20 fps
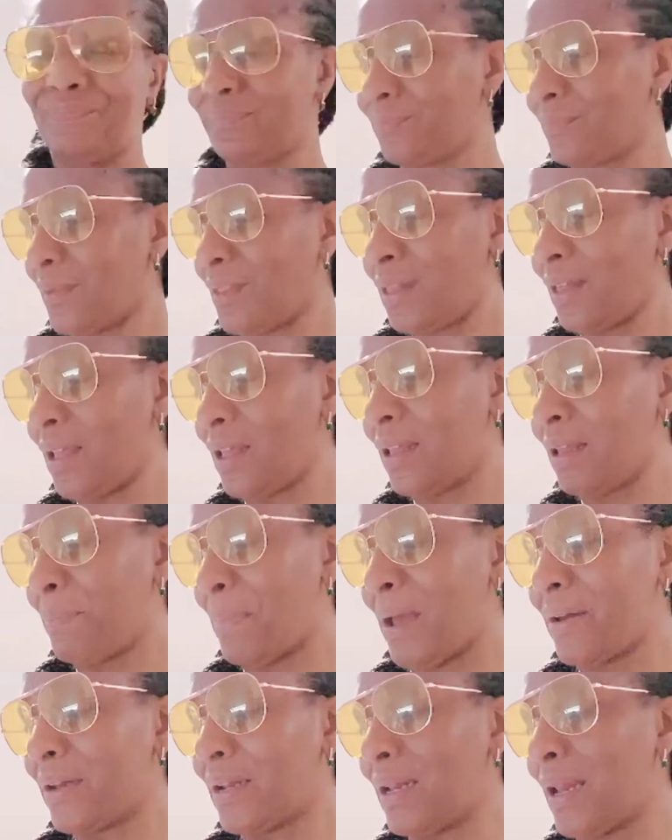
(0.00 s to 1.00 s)
think
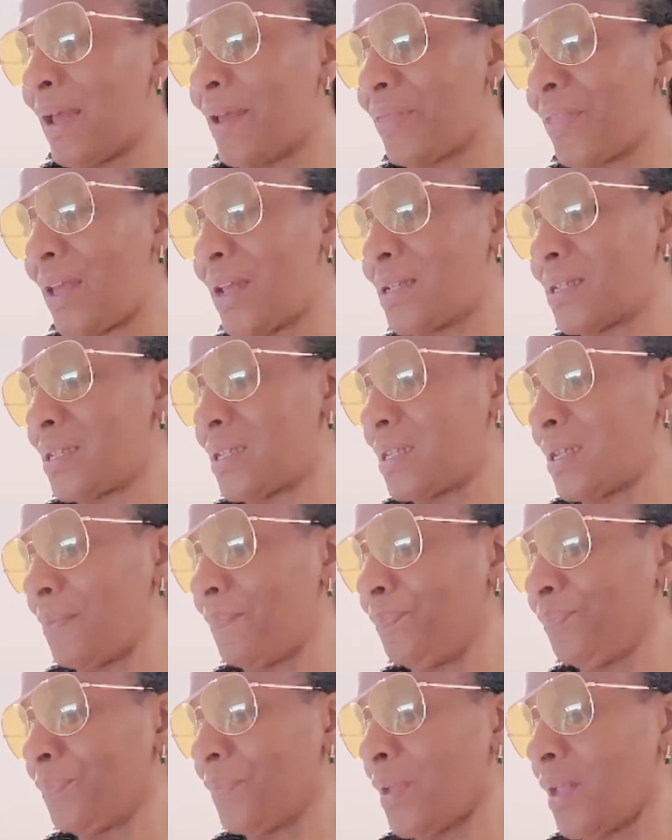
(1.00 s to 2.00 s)
about it like this.
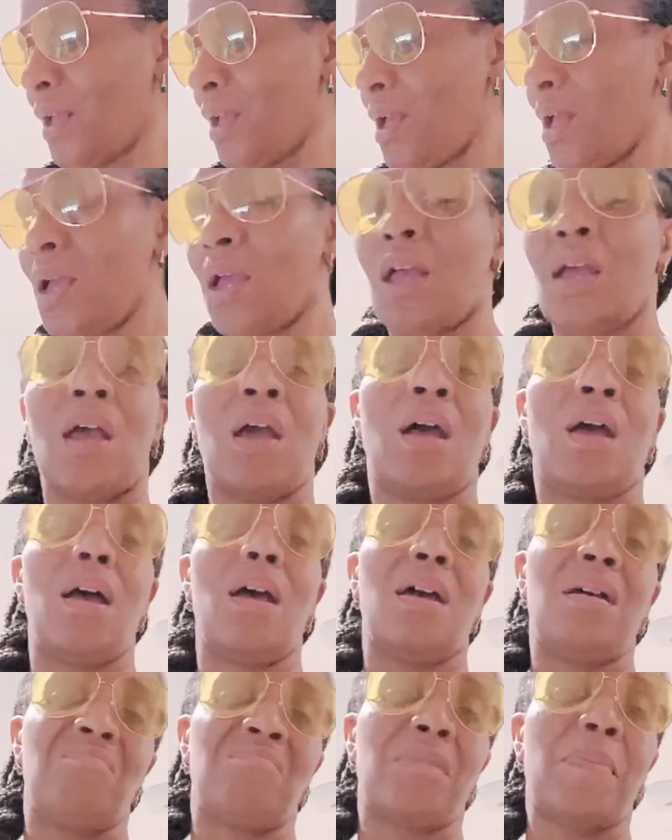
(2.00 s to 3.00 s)

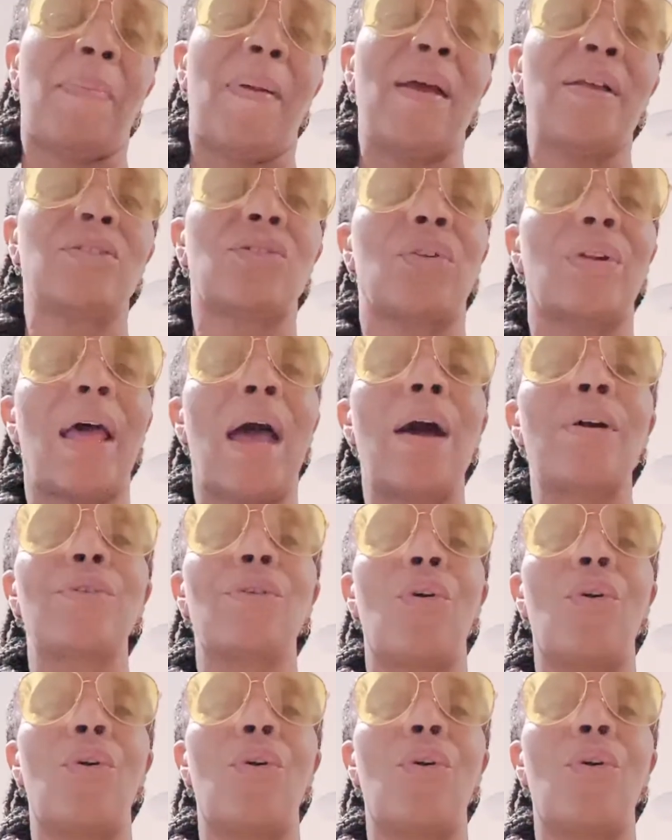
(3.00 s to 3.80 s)
Depends on how